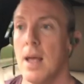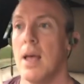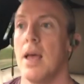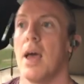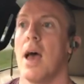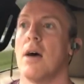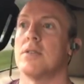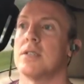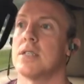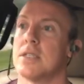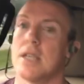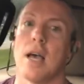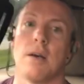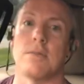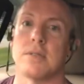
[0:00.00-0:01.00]
I
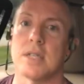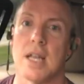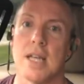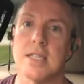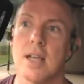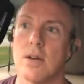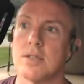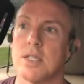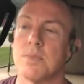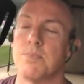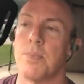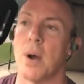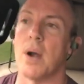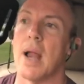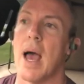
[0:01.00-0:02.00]
guess I was just
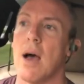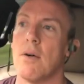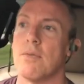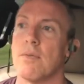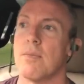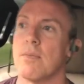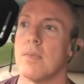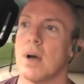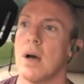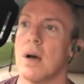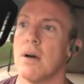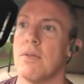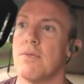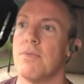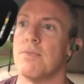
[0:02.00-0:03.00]
burnt out
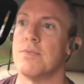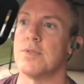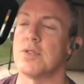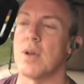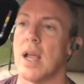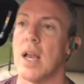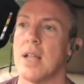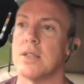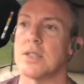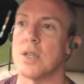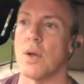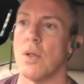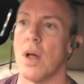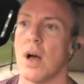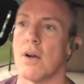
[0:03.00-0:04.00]
of training
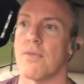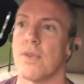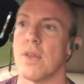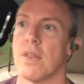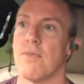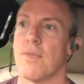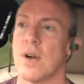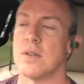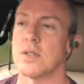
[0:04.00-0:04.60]
so long for the first